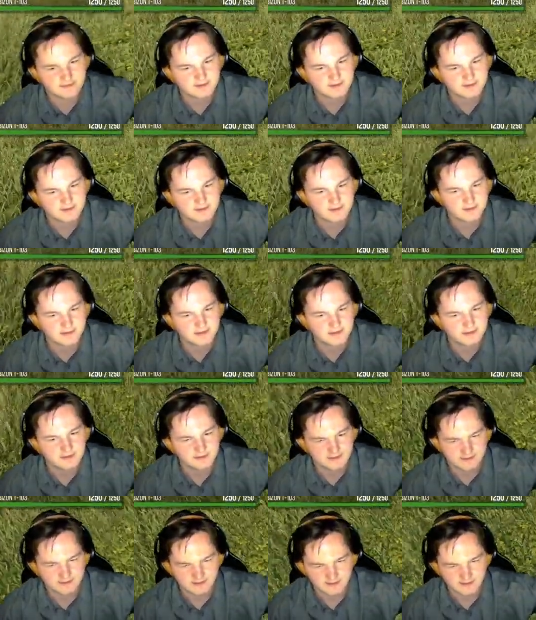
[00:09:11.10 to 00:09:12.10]

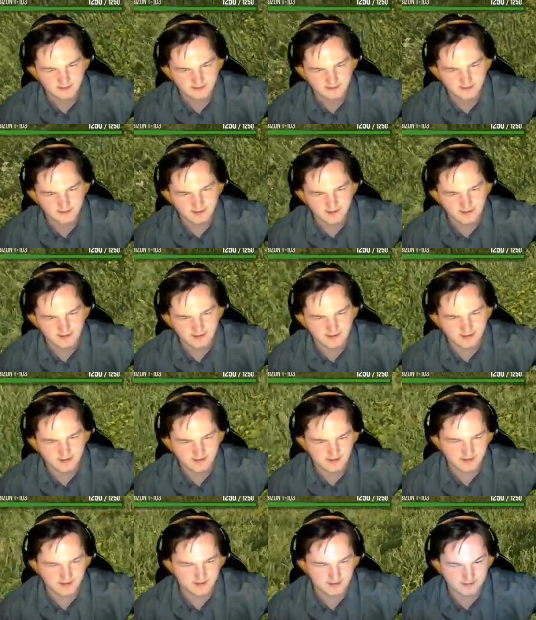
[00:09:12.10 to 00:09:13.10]

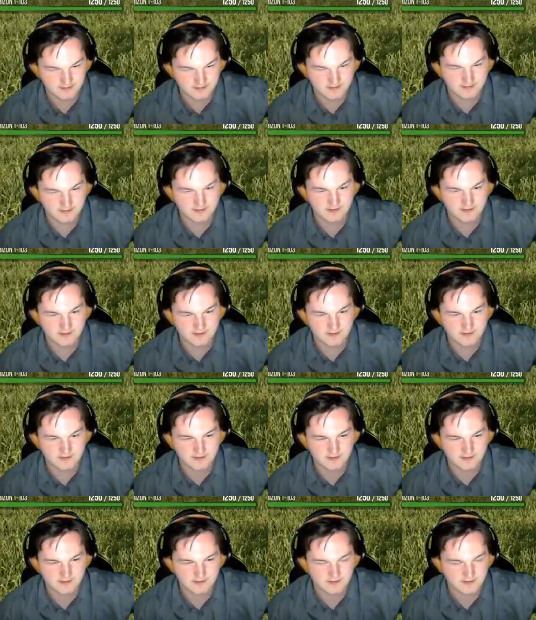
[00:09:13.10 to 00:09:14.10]

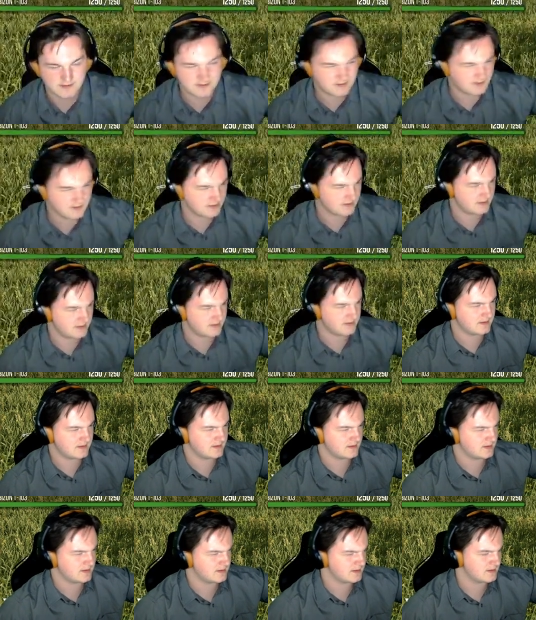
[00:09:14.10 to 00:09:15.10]

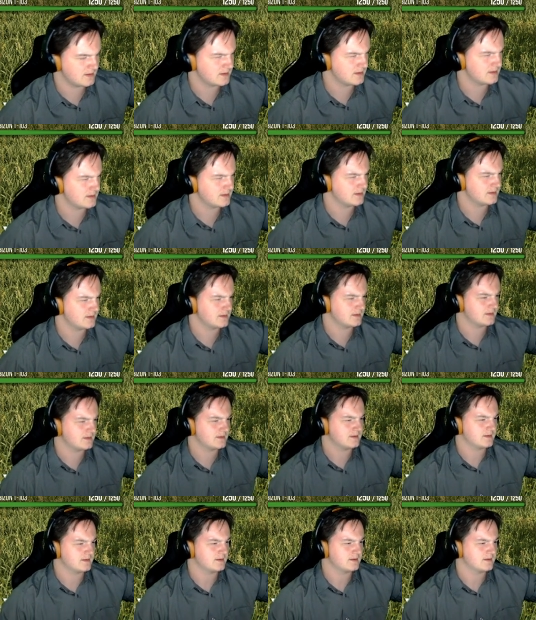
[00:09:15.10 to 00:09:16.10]

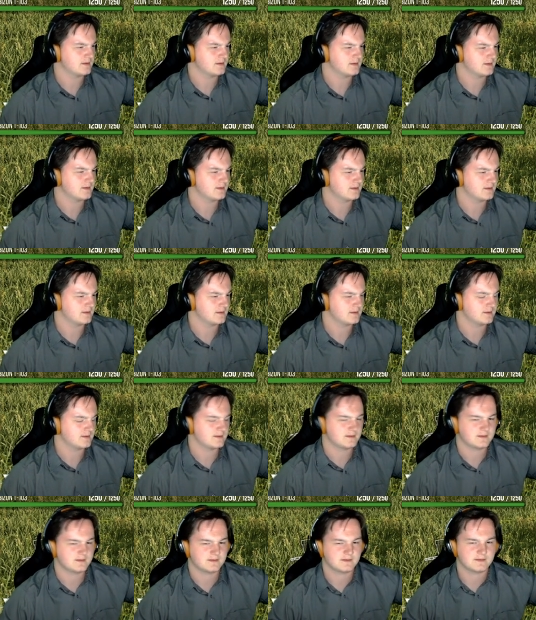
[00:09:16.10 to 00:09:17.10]
No one is speaking in this clip.